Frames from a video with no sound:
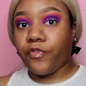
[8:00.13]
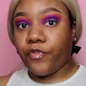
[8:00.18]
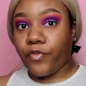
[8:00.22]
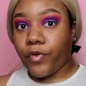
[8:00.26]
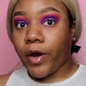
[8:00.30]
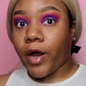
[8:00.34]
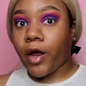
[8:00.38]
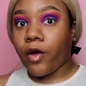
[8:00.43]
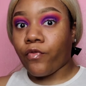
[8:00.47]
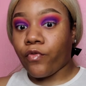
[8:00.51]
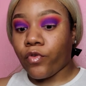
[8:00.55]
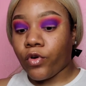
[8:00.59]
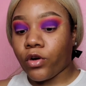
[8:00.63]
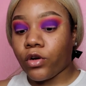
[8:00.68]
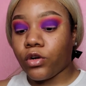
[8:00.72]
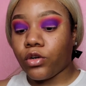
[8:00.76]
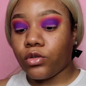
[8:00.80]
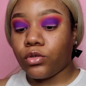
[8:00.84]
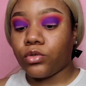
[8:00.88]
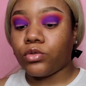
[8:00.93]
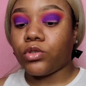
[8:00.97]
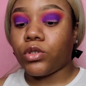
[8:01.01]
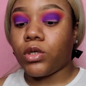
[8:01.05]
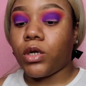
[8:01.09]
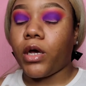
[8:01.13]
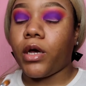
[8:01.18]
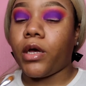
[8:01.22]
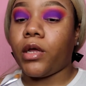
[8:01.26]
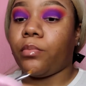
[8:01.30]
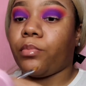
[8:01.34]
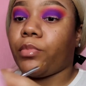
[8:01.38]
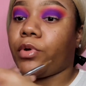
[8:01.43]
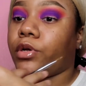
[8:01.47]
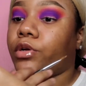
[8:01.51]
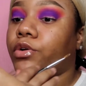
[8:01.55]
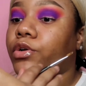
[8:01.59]
forever
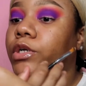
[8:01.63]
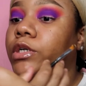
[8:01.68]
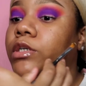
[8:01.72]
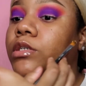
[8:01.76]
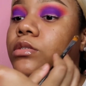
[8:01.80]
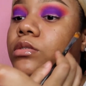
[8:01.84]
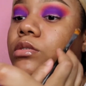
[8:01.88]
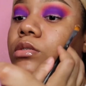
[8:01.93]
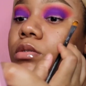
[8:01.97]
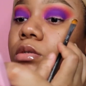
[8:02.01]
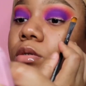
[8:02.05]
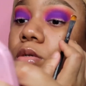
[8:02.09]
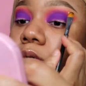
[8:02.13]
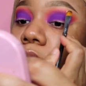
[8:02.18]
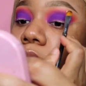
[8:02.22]
cutting my crease.